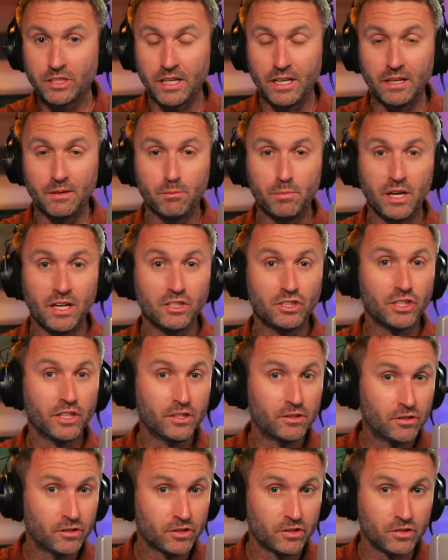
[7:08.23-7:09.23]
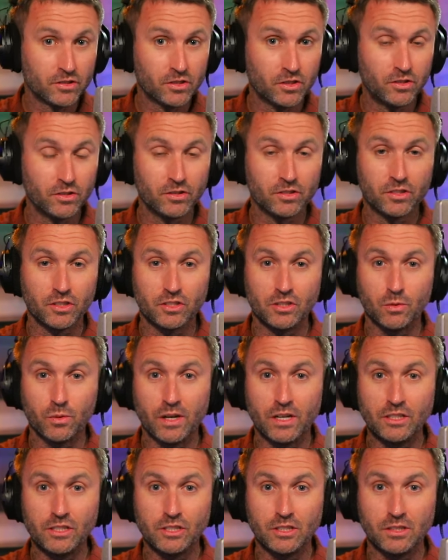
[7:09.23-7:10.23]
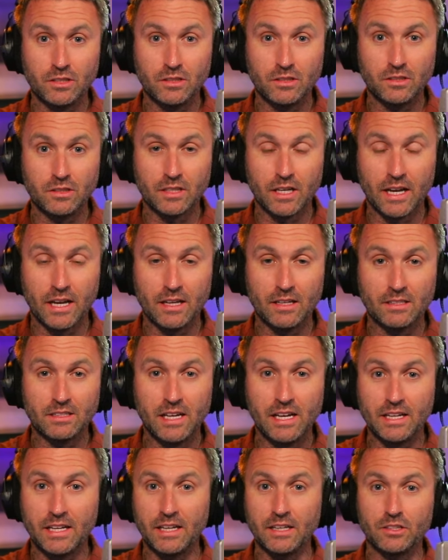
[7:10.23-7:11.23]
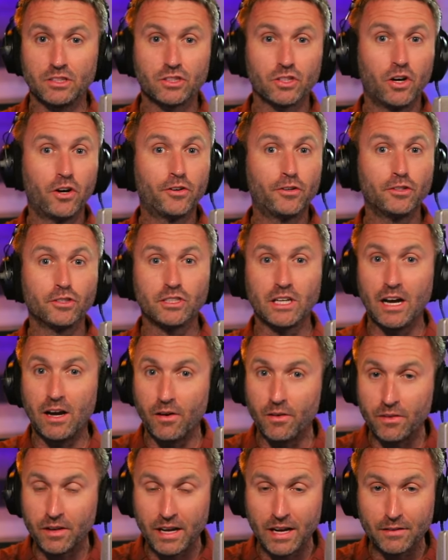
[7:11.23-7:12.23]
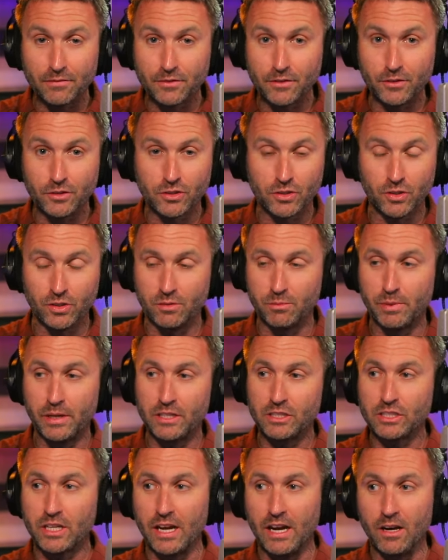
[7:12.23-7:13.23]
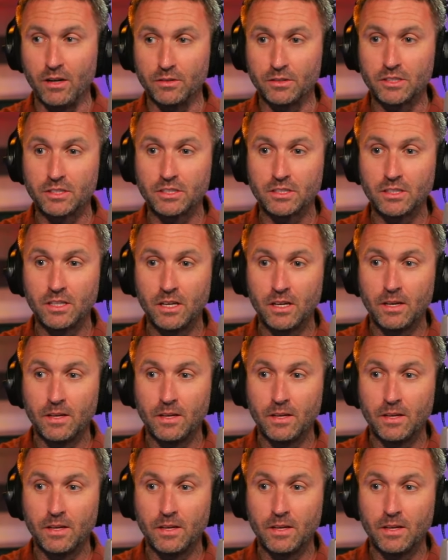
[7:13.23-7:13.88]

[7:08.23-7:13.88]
and pinch hitters in certain situations and taking starters out after certain pitch counts,